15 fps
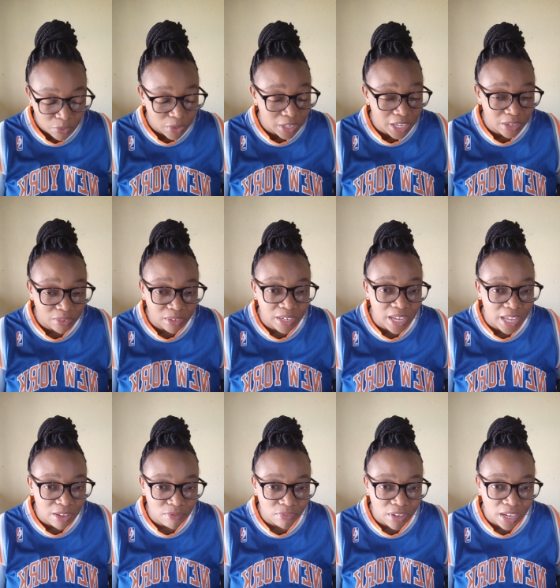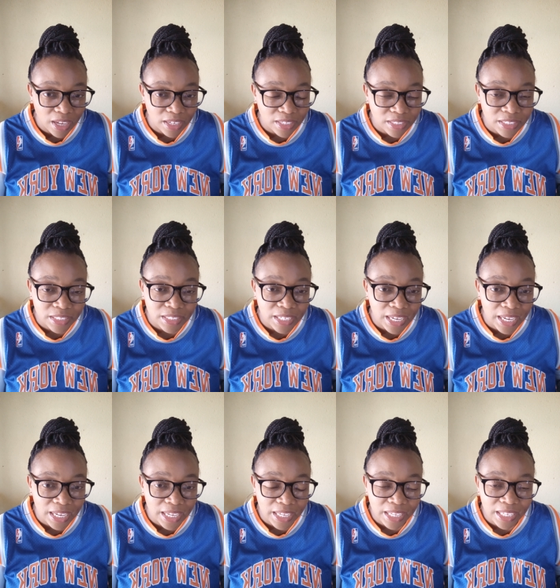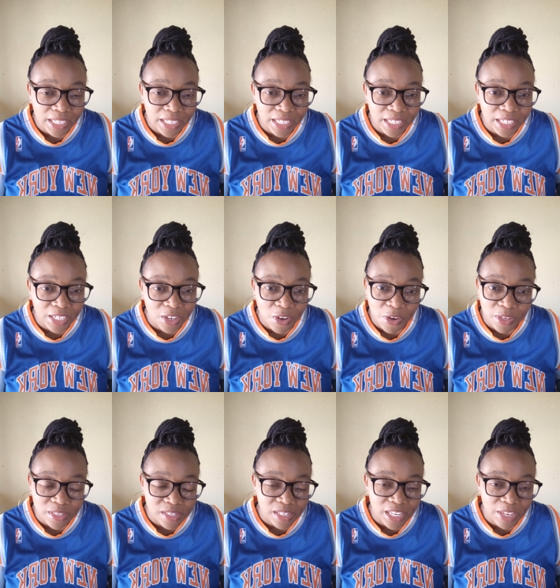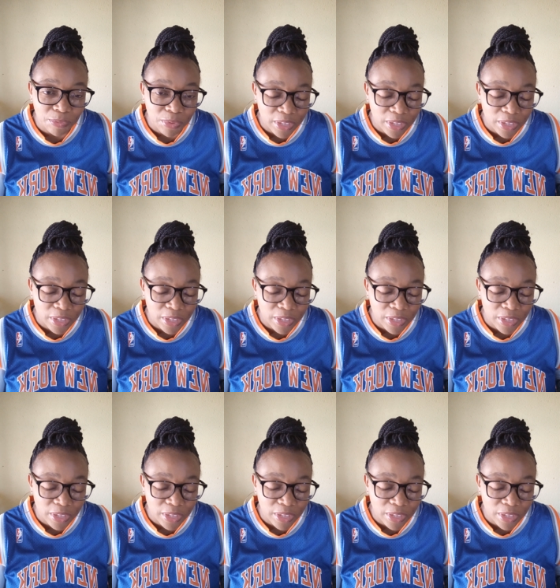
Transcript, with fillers: We cannot ever deny God's name.